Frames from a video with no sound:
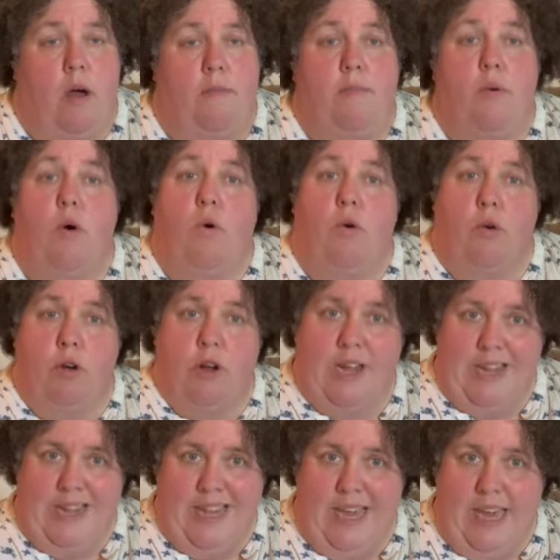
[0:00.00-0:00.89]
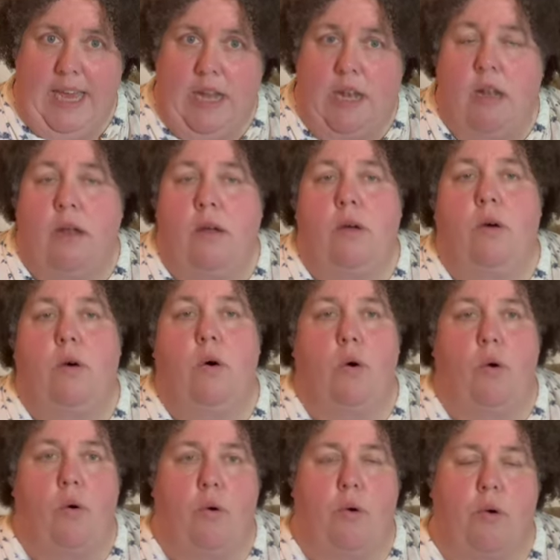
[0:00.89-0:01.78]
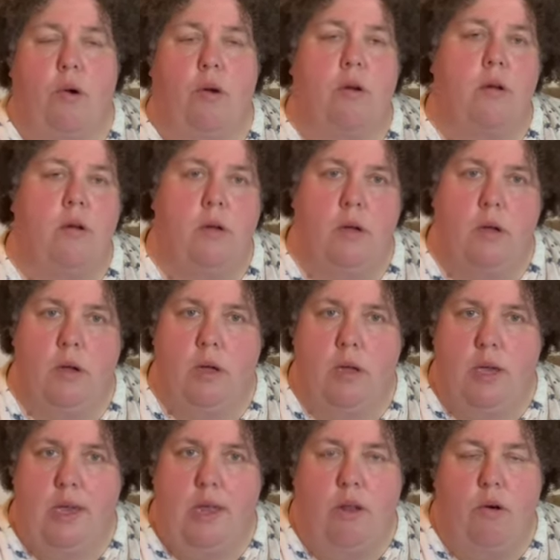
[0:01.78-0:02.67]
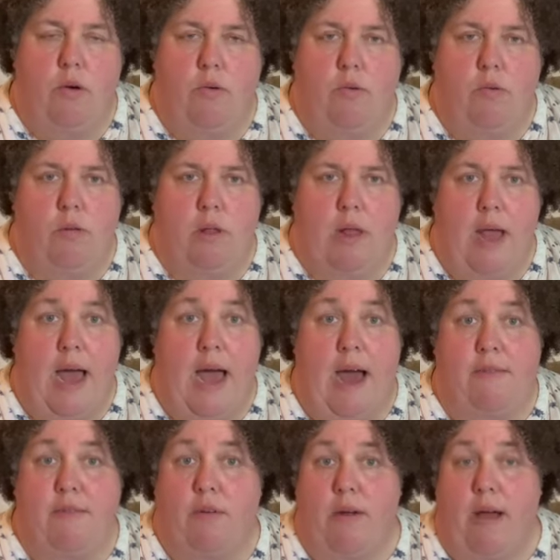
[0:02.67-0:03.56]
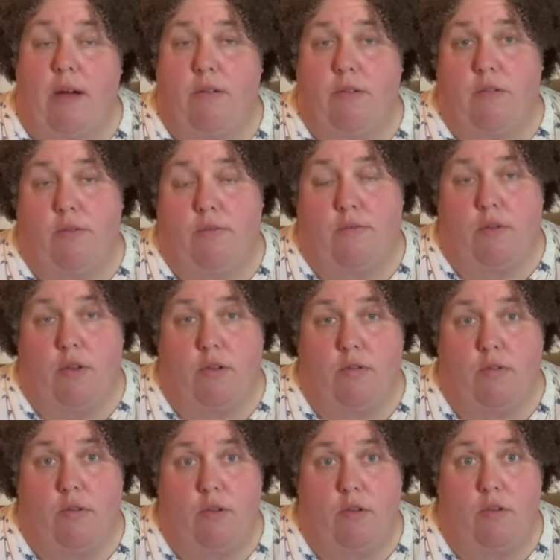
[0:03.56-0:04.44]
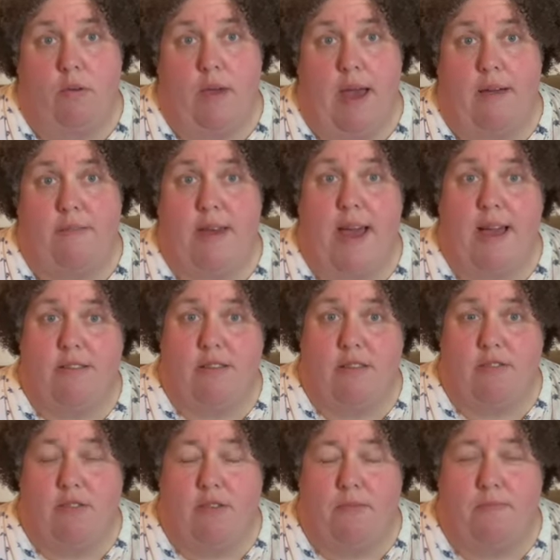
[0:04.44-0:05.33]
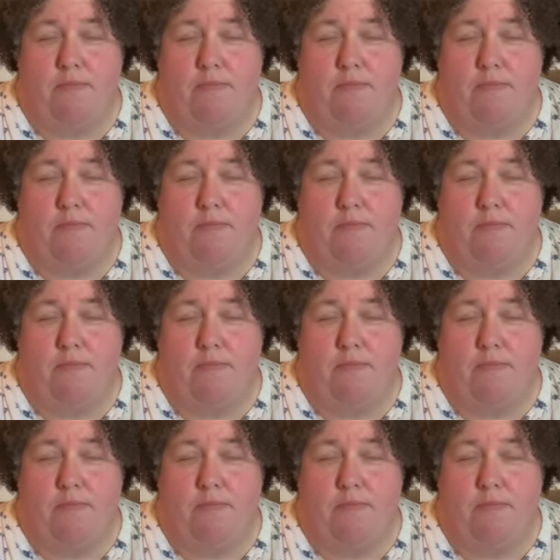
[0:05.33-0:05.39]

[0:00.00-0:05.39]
or clean or, have around for you to have access to.